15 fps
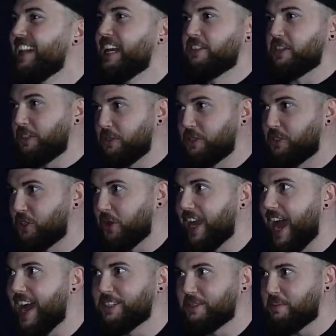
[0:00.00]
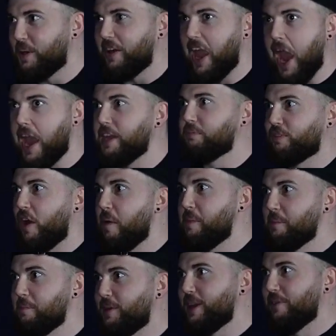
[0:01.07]
so this was two guys probably hyped up
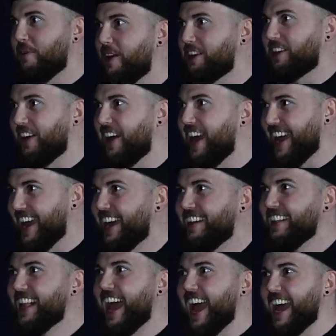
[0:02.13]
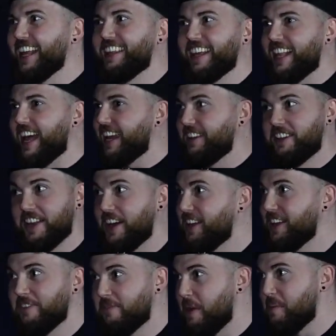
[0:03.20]
and and they're like, None of
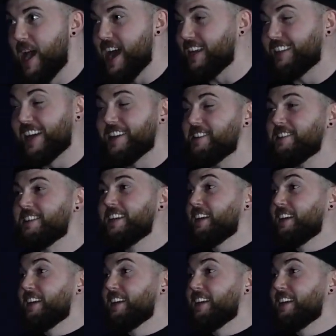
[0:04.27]
them were backing down.